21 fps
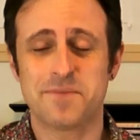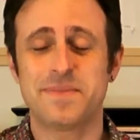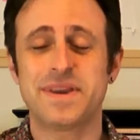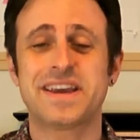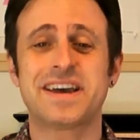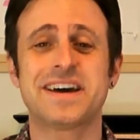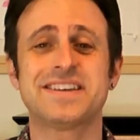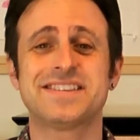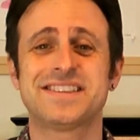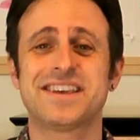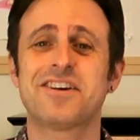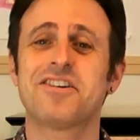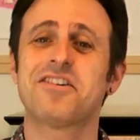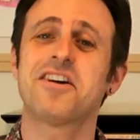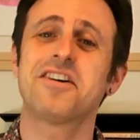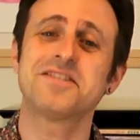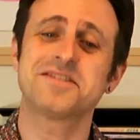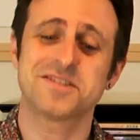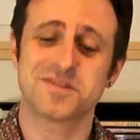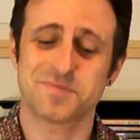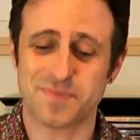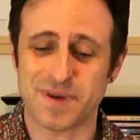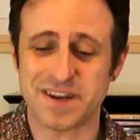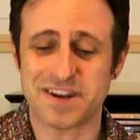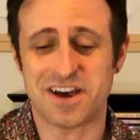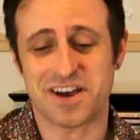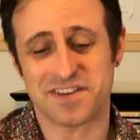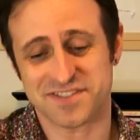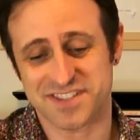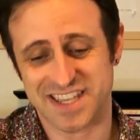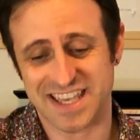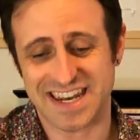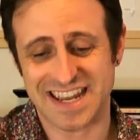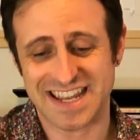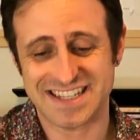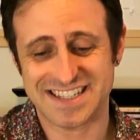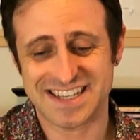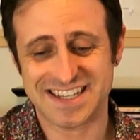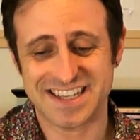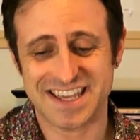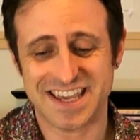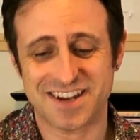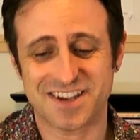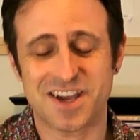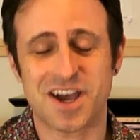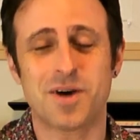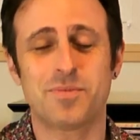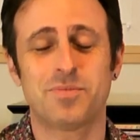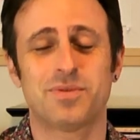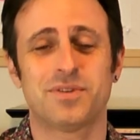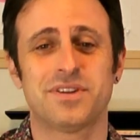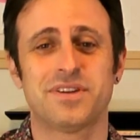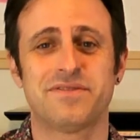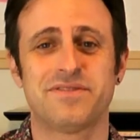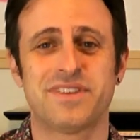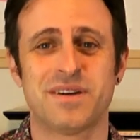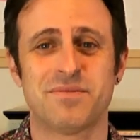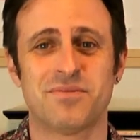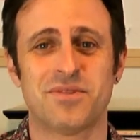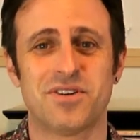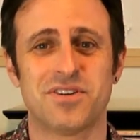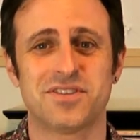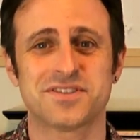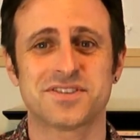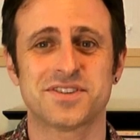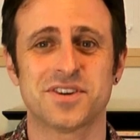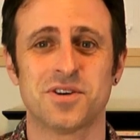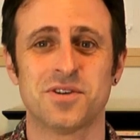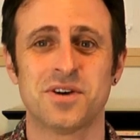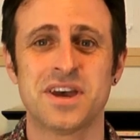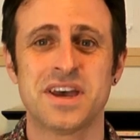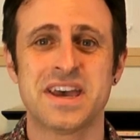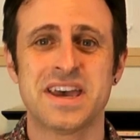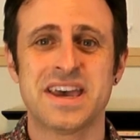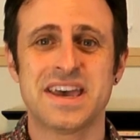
because there are spin-offs, and I did get a couple of them also.